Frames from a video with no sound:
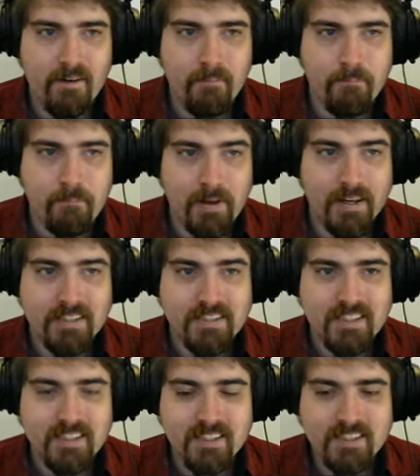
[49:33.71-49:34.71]

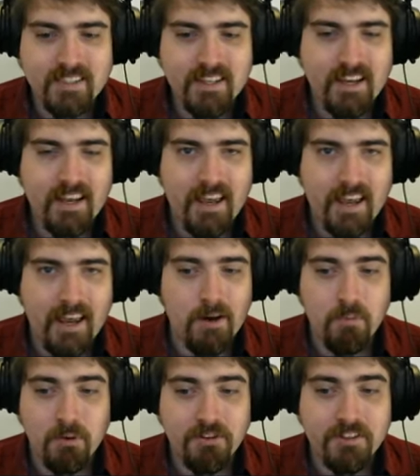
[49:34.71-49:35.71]
But
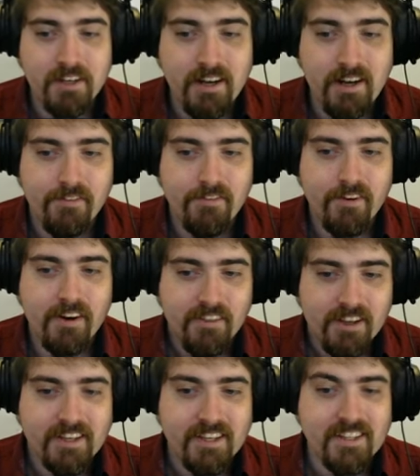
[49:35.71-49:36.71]
it wasn't enough.
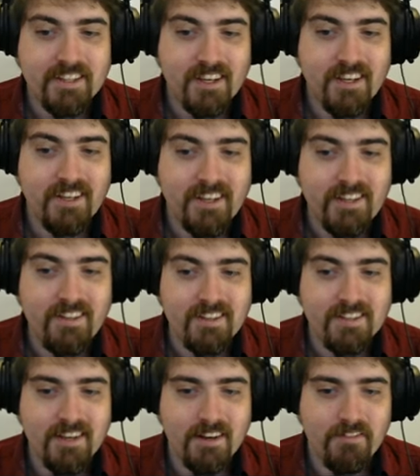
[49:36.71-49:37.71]
They didn't turn it into
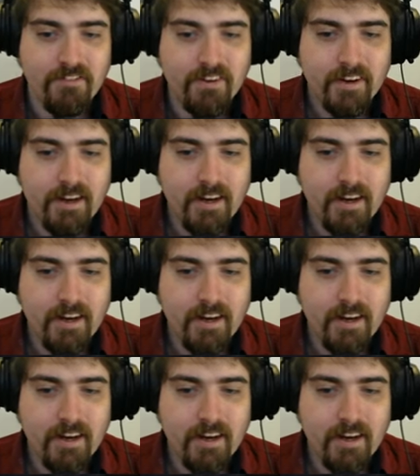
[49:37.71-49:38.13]
stuff.